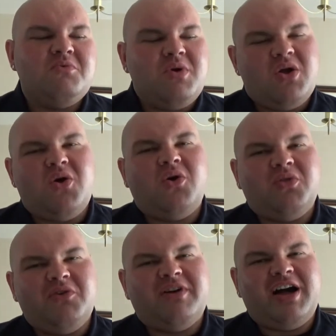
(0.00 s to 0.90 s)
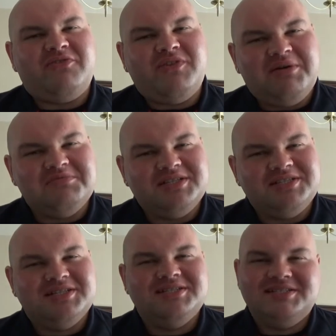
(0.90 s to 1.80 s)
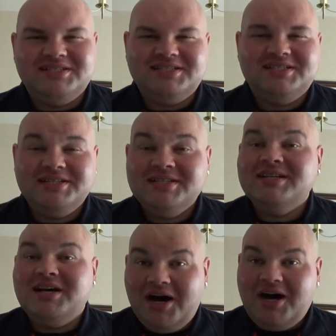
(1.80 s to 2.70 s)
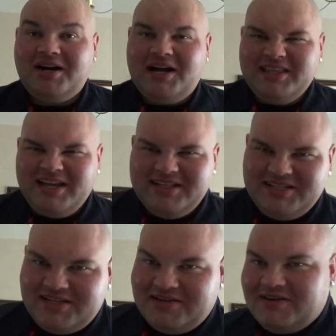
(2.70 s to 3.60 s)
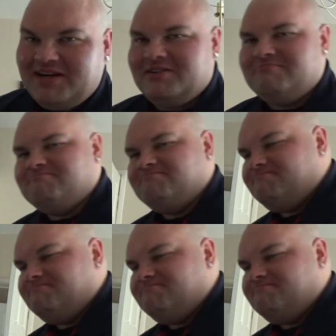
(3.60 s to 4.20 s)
we all love our families. Alright then, ta-ra.